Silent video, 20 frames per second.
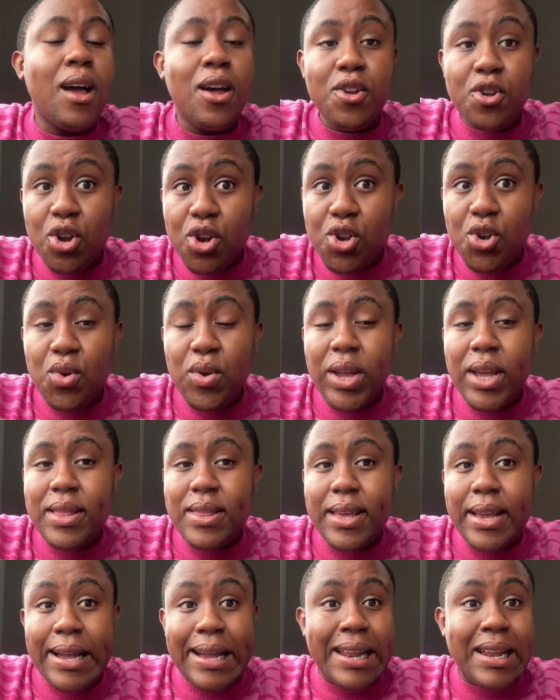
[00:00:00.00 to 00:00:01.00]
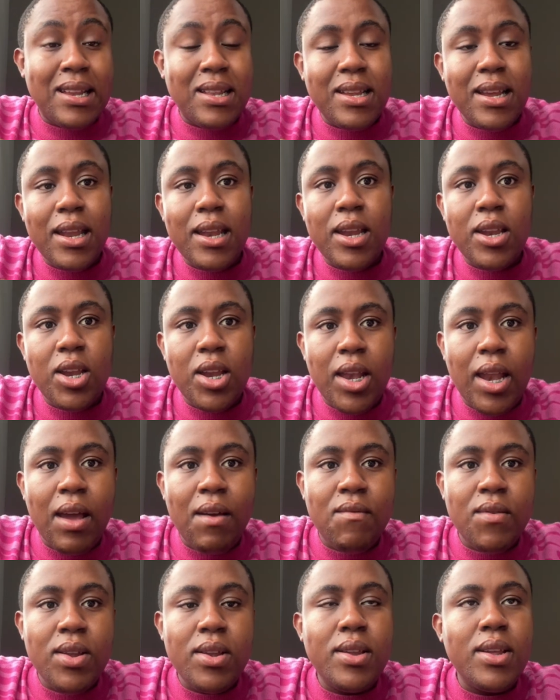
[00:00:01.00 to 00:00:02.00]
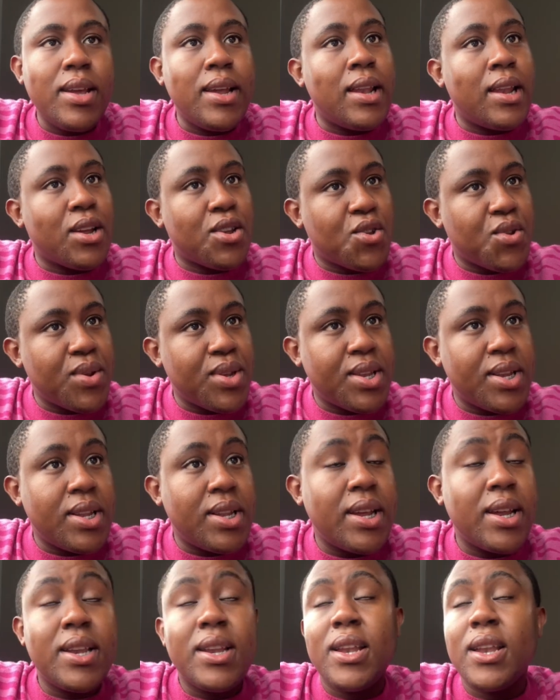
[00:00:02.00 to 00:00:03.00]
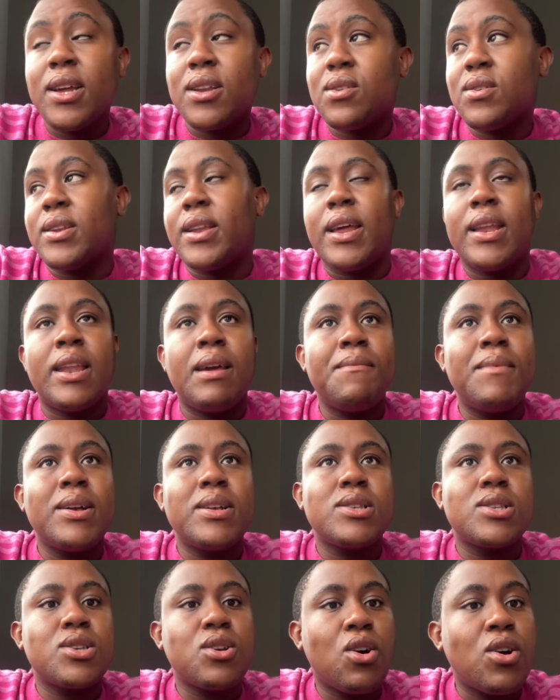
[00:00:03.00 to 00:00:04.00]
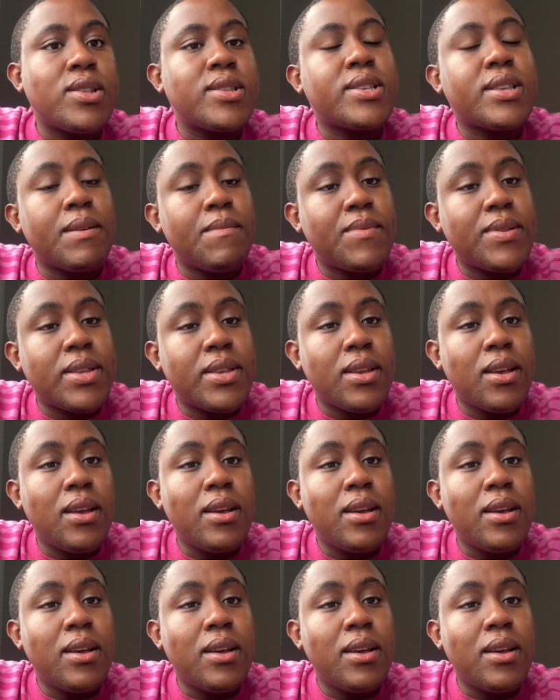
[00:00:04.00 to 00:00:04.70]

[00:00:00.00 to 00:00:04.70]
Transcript: not look at the grade 10 and 11 electricity and electrodynamics concepts.